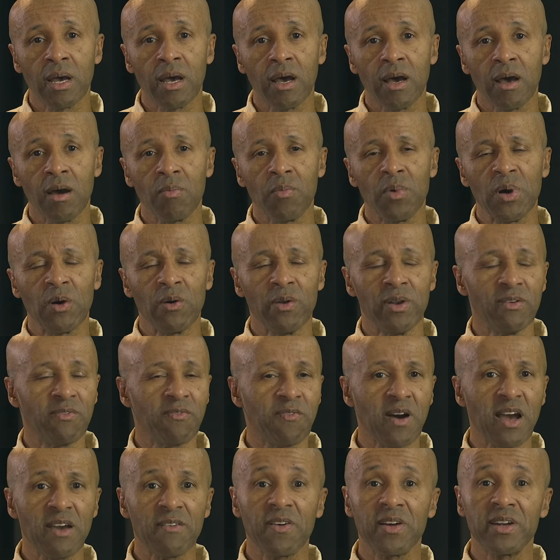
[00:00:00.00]
on
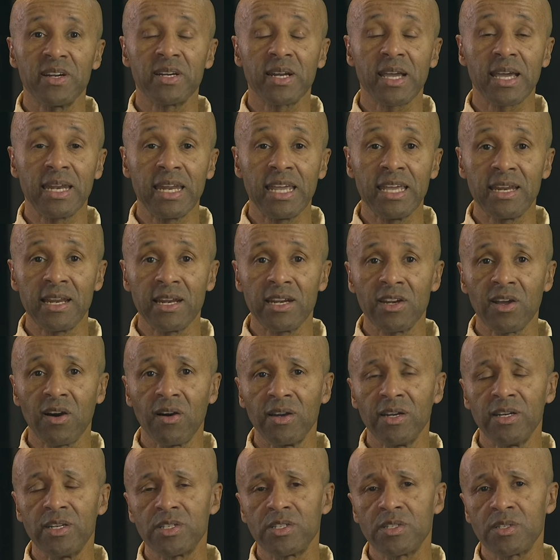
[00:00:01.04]
$500
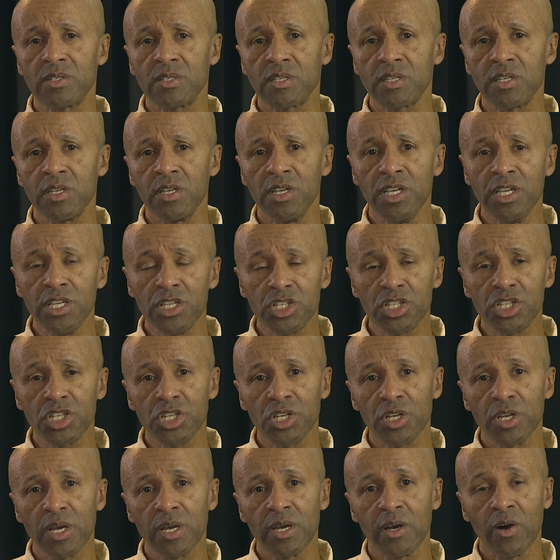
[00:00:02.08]
Canadian each
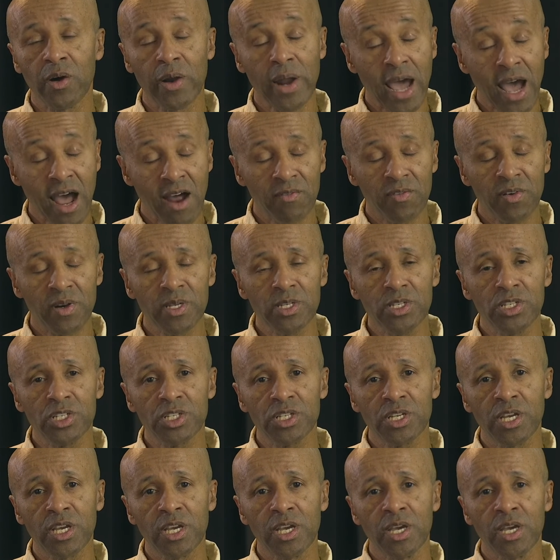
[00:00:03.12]
on average.